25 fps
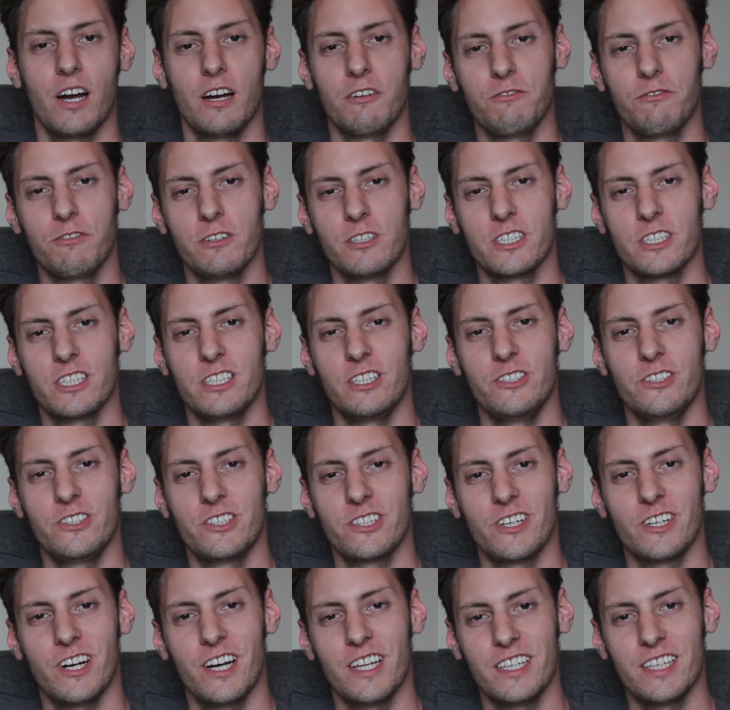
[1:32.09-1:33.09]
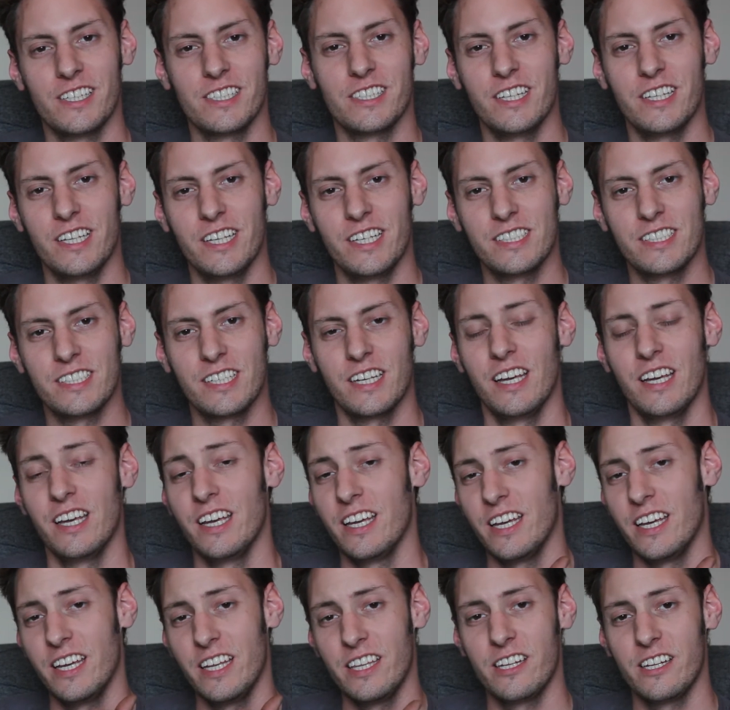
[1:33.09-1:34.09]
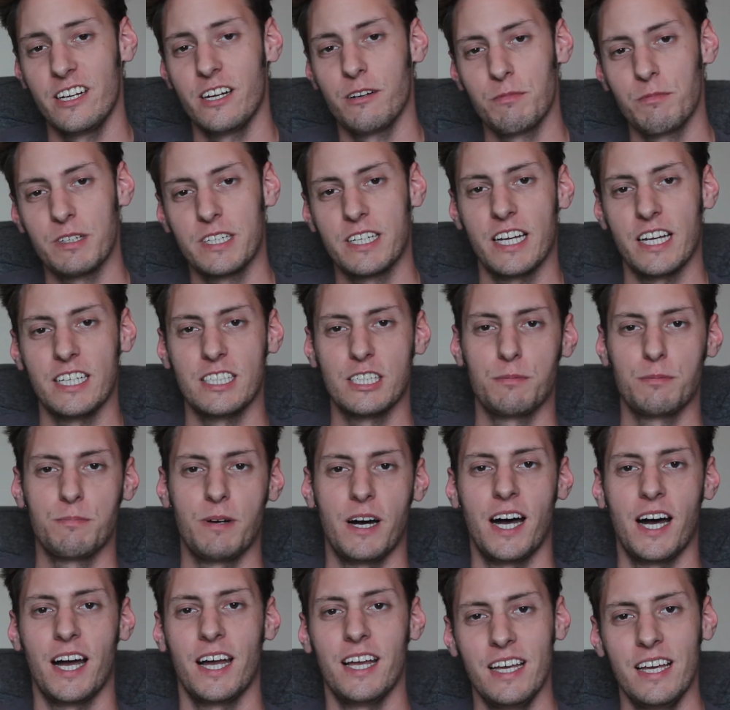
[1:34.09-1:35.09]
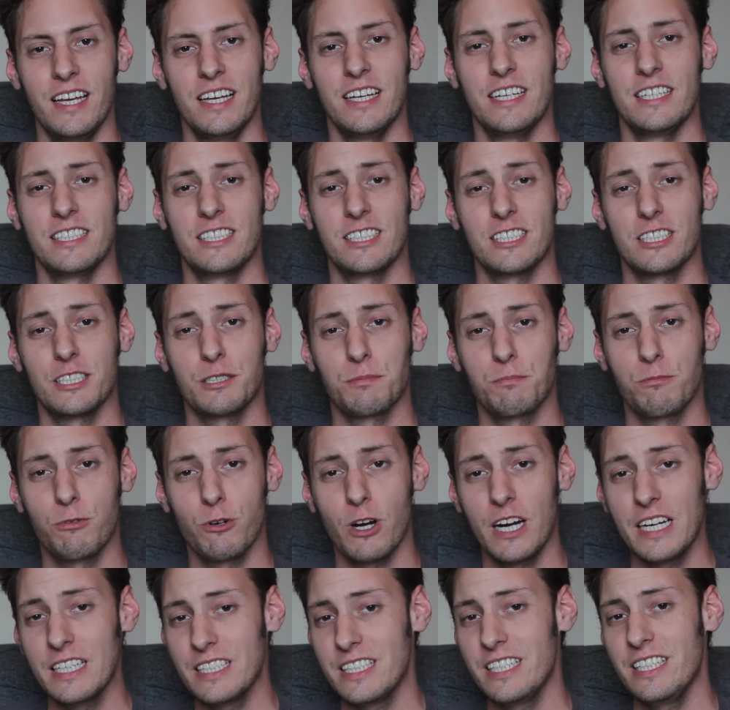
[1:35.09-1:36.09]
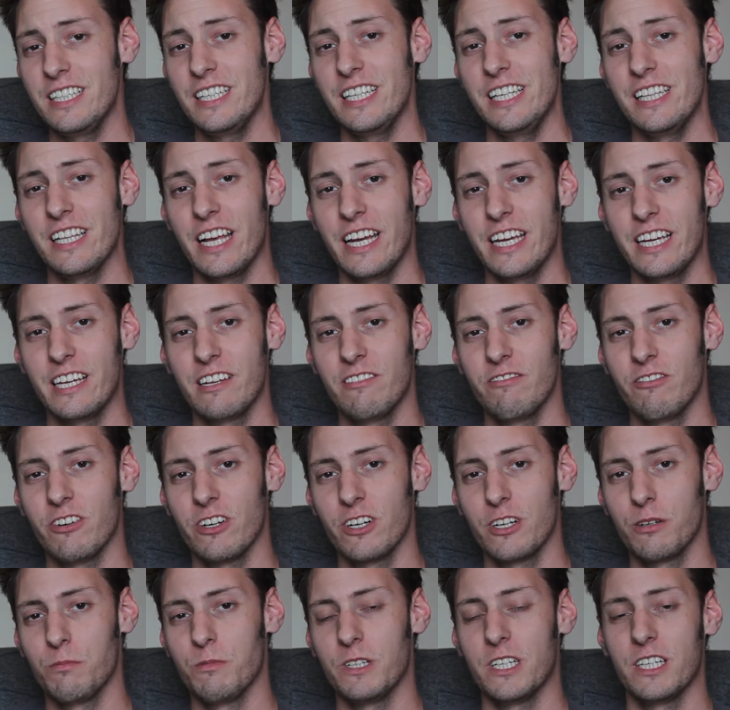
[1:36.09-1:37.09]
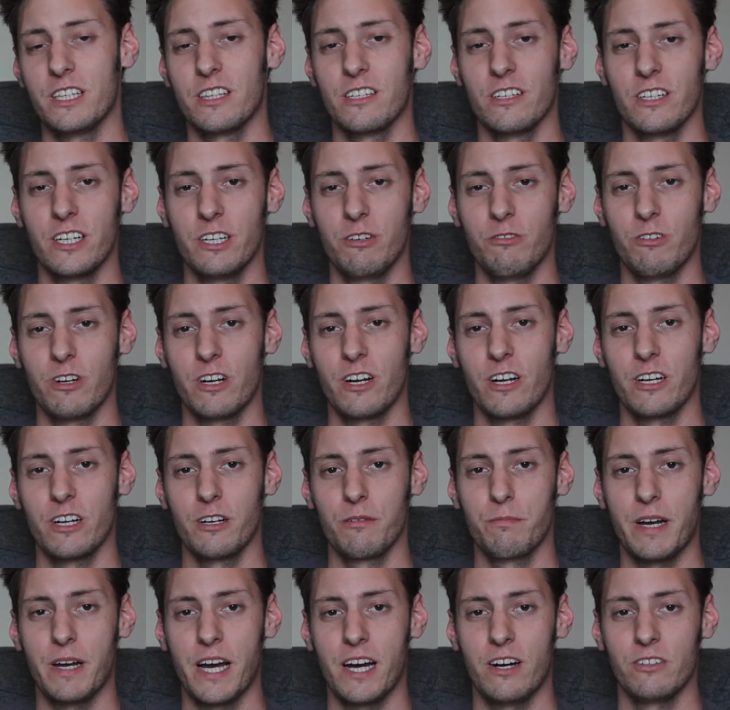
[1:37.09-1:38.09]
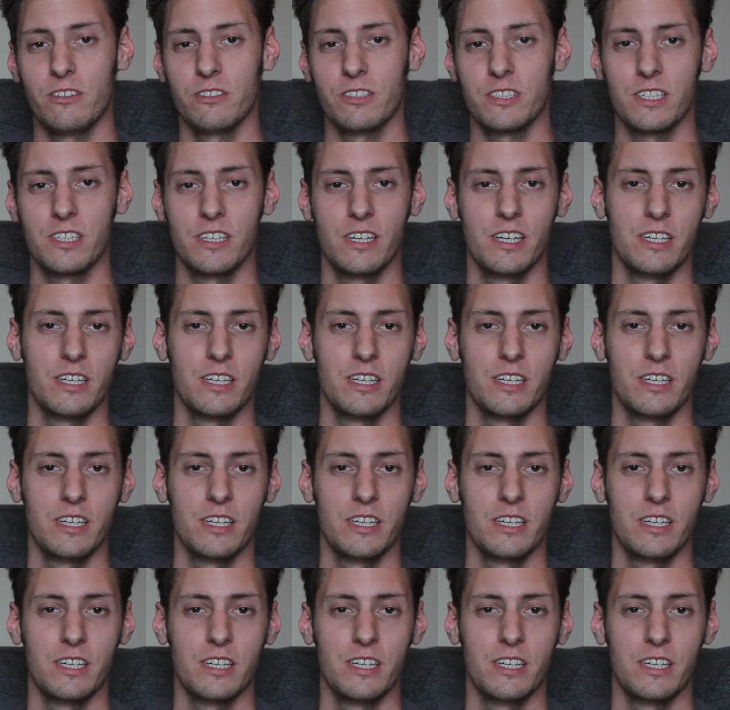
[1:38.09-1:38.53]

Our first loser on this list, in the number 10 spot, is a surprisingly light convertible at 3,100 pounds.